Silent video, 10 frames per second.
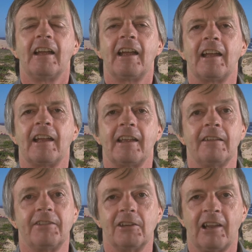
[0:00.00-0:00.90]

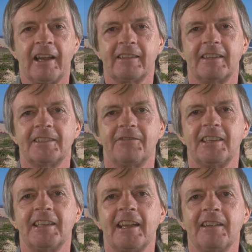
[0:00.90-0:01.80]
If you like this
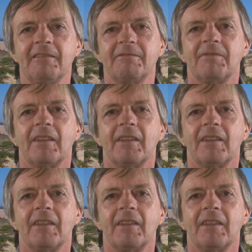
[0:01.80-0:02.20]
video,